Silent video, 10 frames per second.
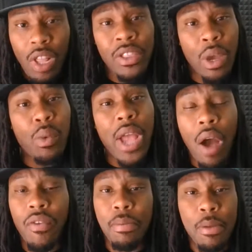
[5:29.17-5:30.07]
that we
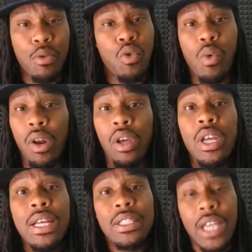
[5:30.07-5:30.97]
offer to people who want to
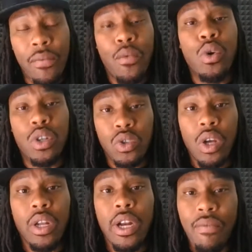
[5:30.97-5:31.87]
take full
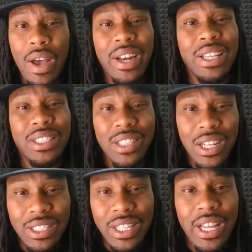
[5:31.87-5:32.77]
control of their finances,
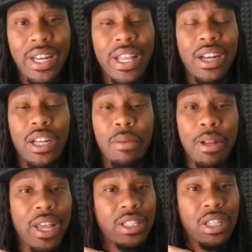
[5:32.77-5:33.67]
understand debt
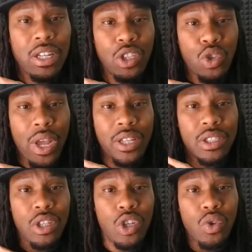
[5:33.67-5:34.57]
elimination and the
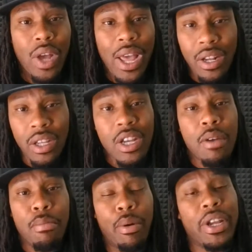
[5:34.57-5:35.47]
strategy to do it, how to
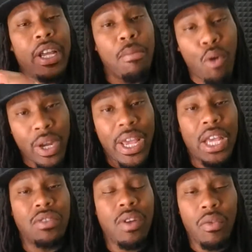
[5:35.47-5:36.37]
bring in more
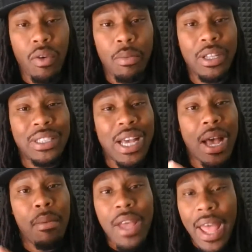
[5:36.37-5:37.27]
cash flow from their
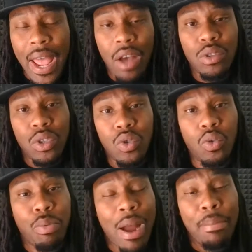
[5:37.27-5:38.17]
job, how to
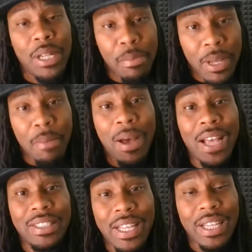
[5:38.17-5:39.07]
properly
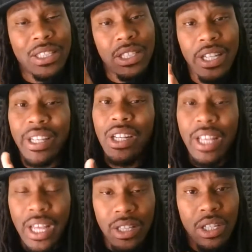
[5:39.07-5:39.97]
minimize taxes
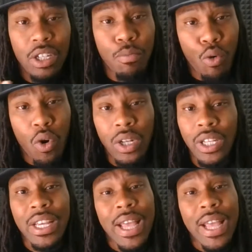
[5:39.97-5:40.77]
legally, ethically, morally,